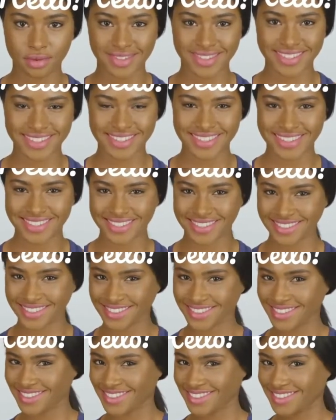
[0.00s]
And
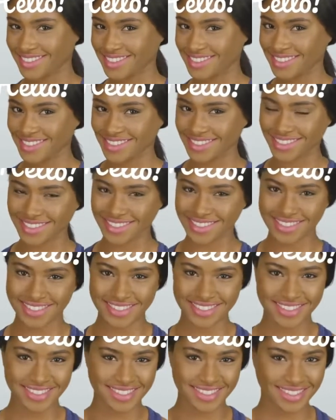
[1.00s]

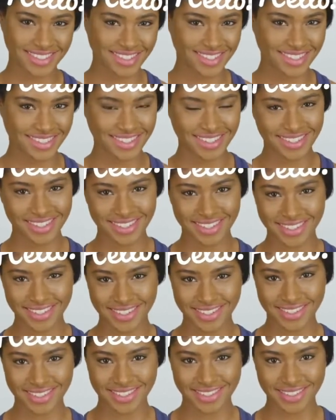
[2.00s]
we're going to start
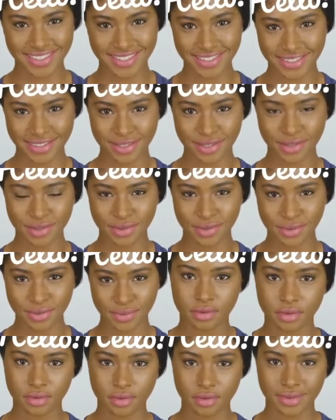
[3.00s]
off
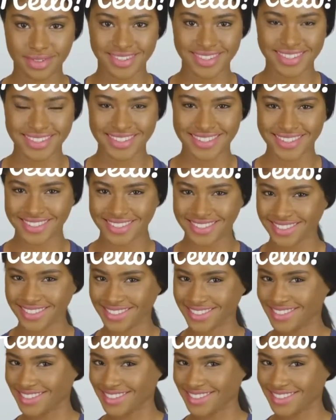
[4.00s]
by grabbing